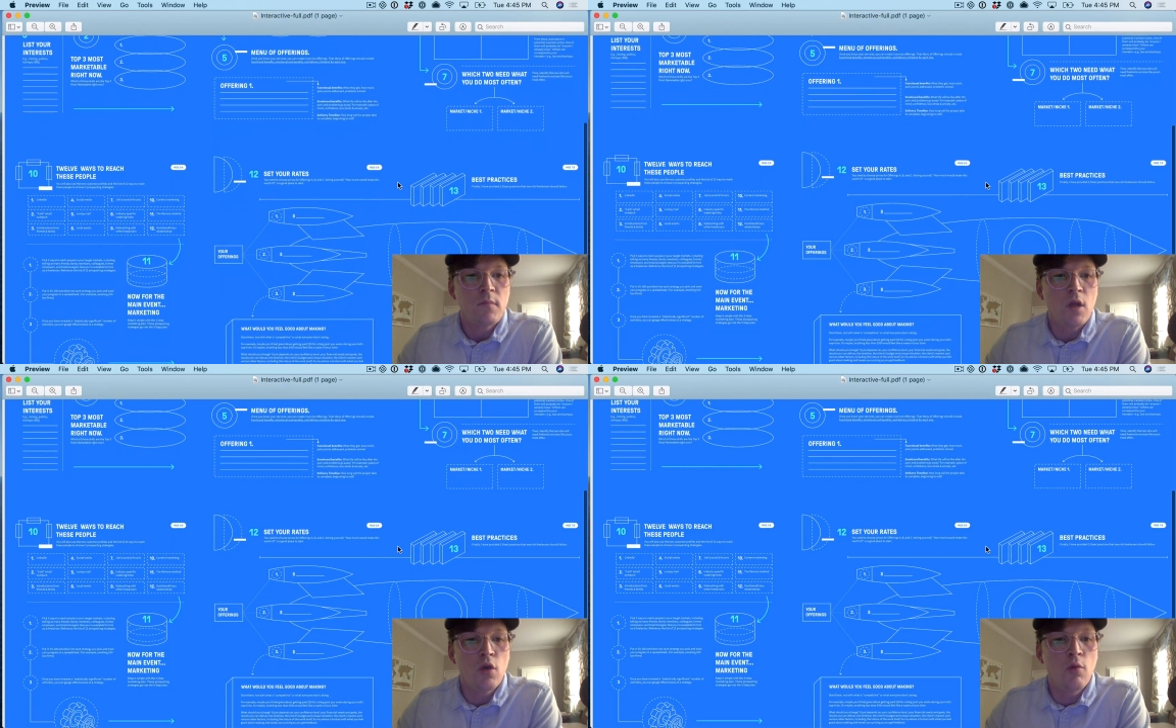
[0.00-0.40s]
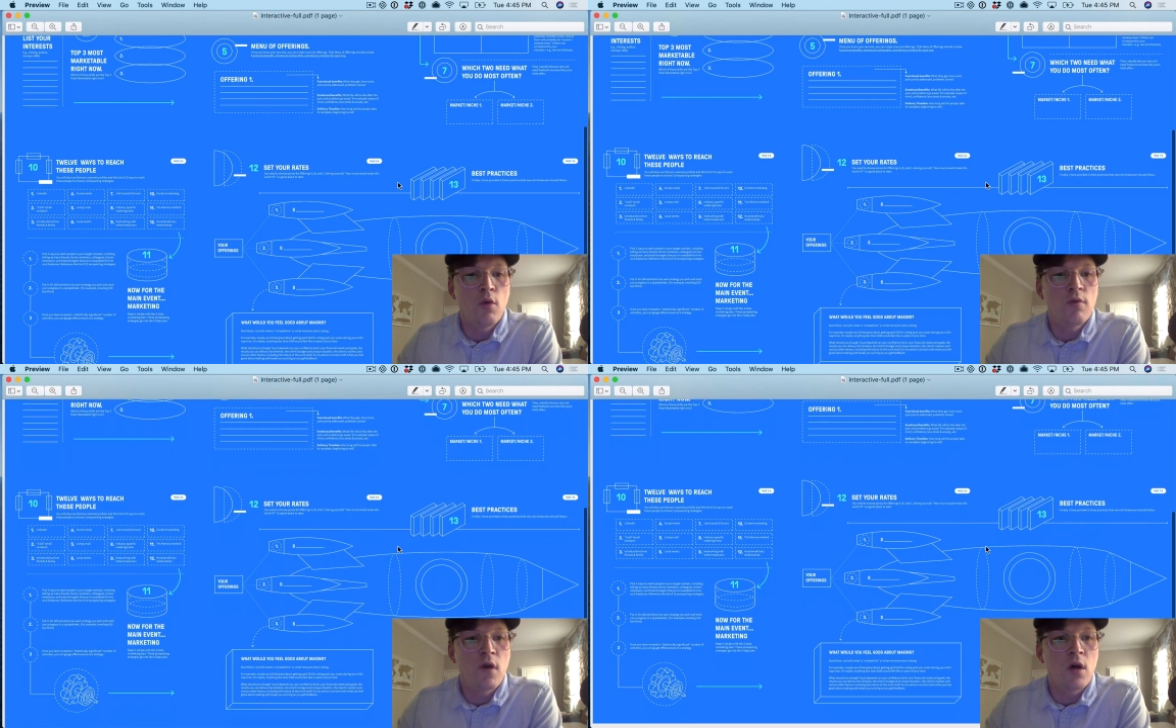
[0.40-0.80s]
You'll
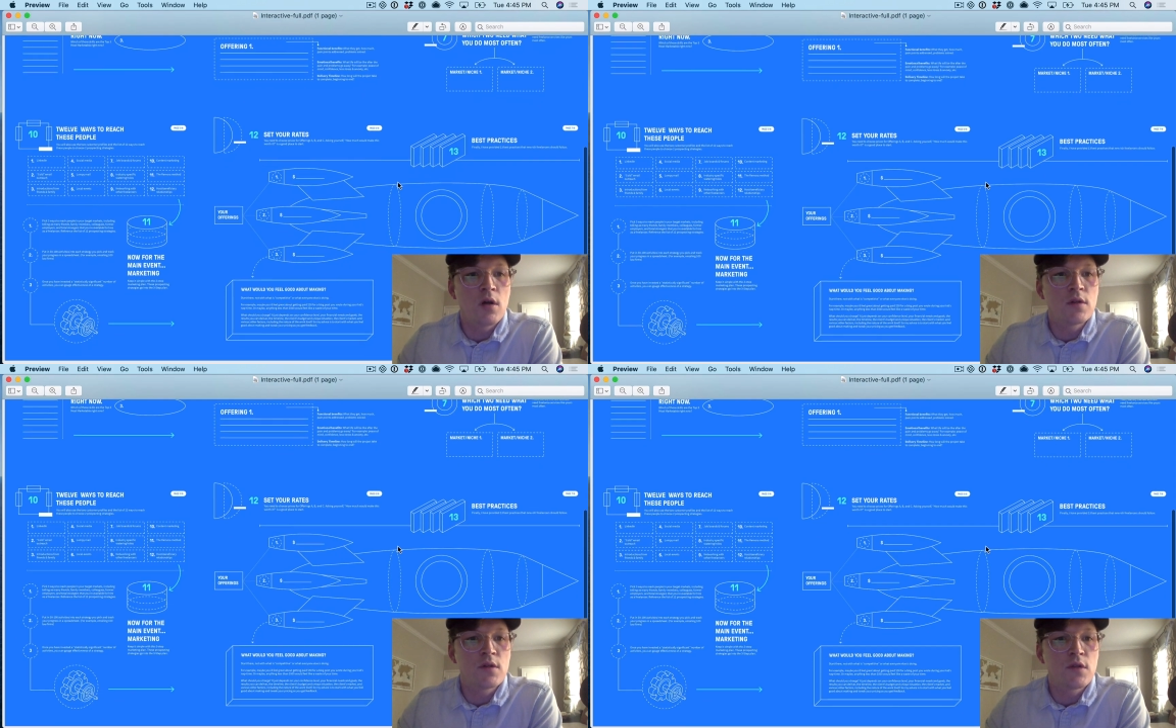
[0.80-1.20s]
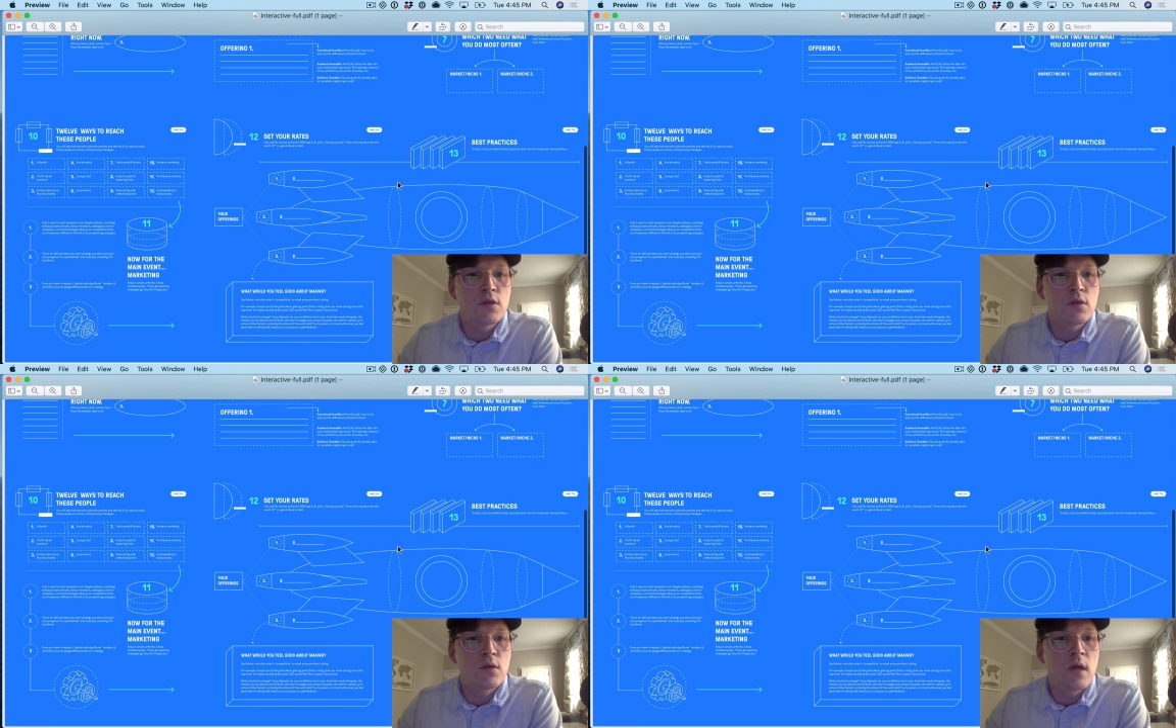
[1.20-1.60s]
move on
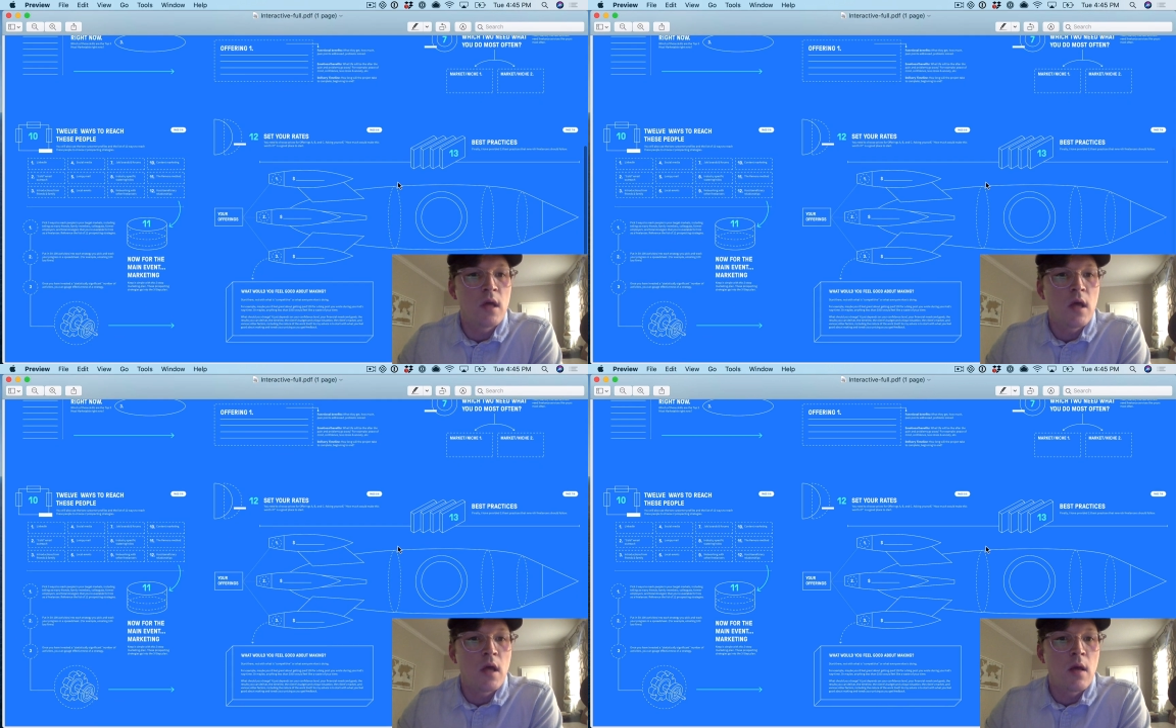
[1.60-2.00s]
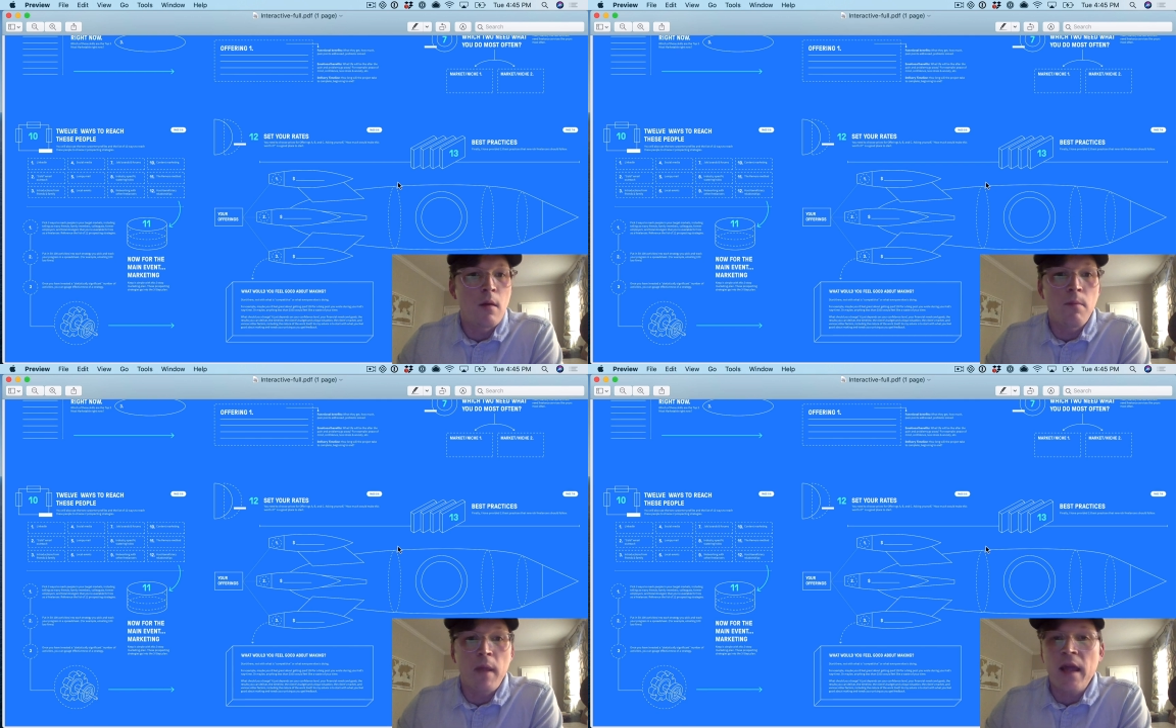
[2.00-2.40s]
to
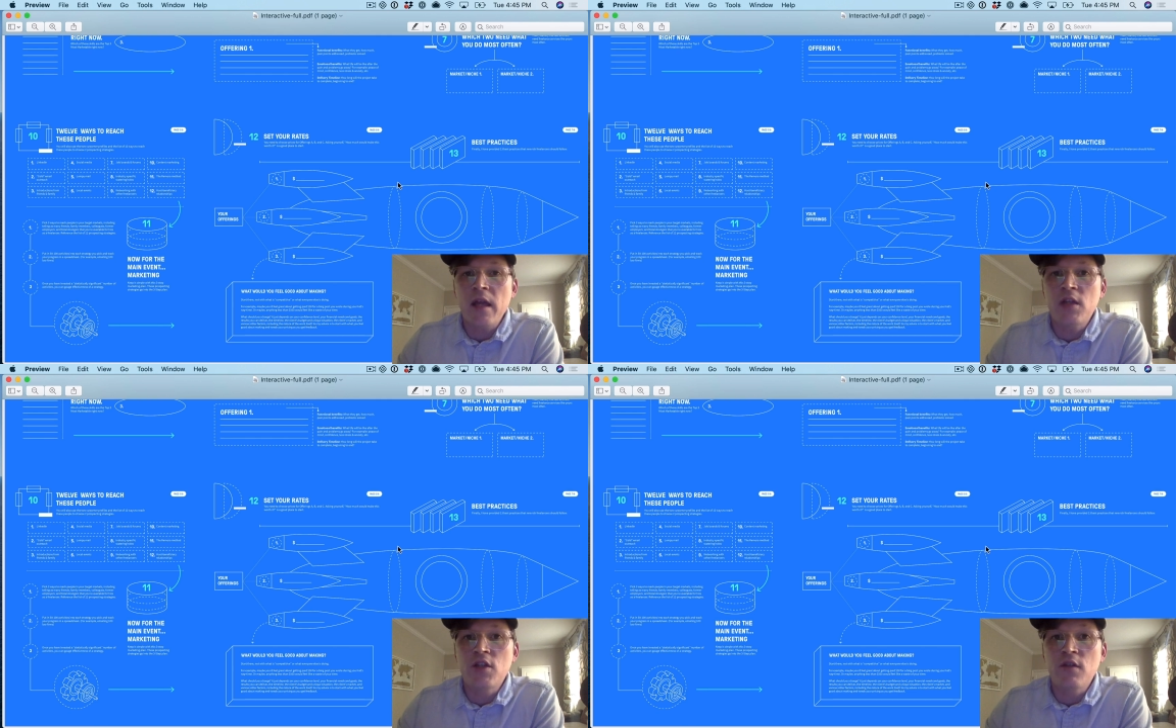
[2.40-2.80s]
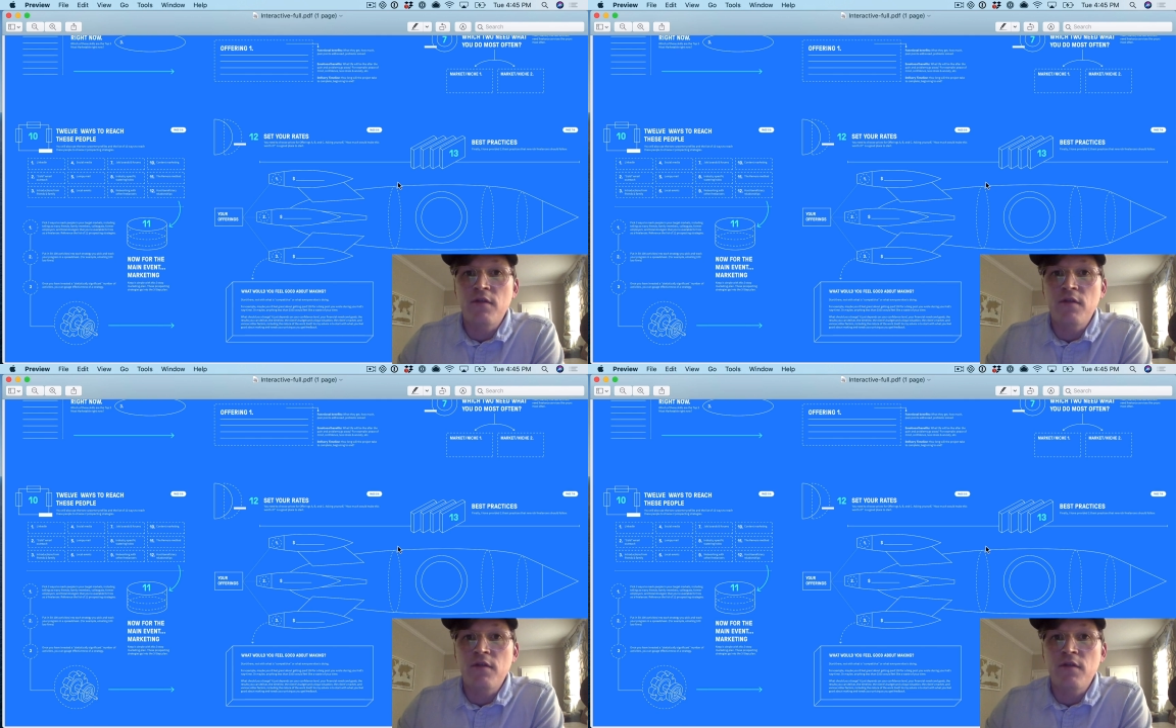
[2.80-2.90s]
page